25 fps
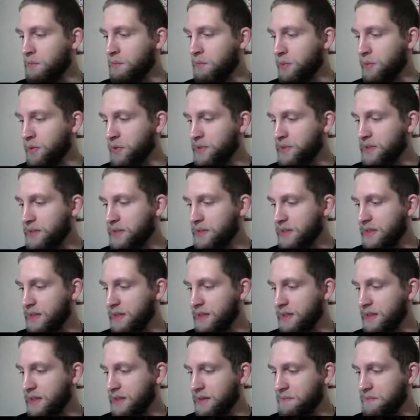Poison
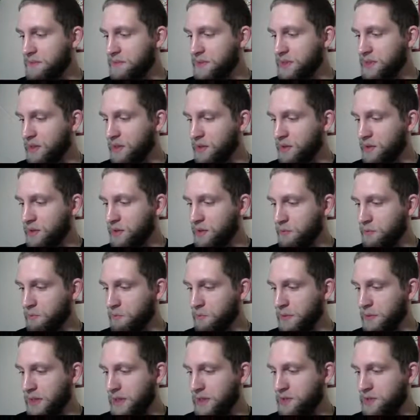types are
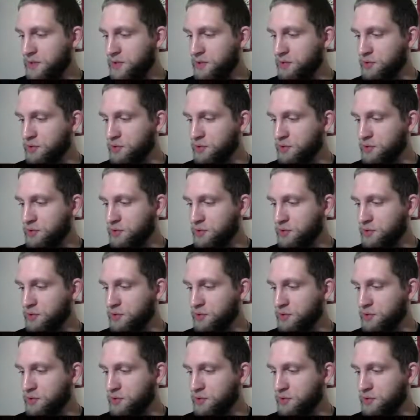weak to